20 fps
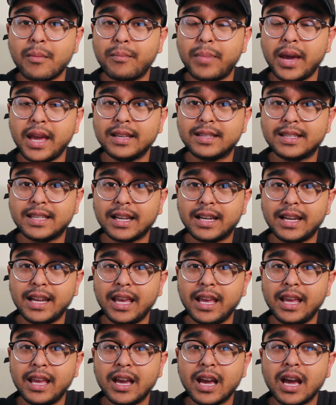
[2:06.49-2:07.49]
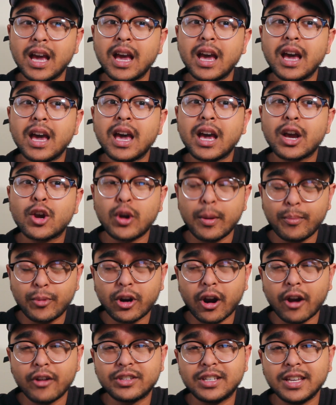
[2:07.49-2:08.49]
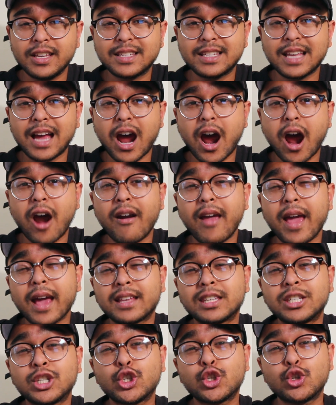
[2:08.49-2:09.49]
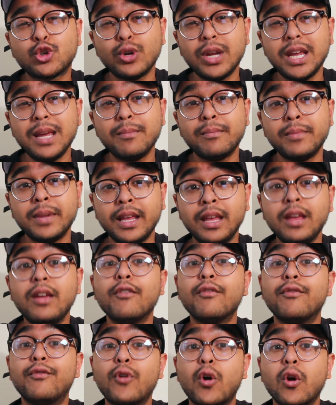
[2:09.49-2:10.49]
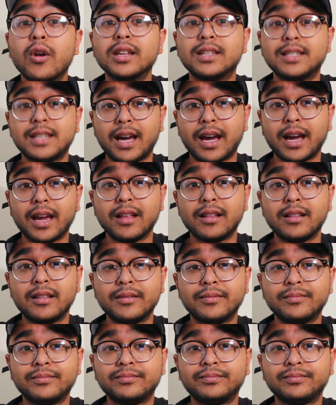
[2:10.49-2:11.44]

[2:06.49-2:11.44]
Basically, cryptocurrencies are extremely volatile.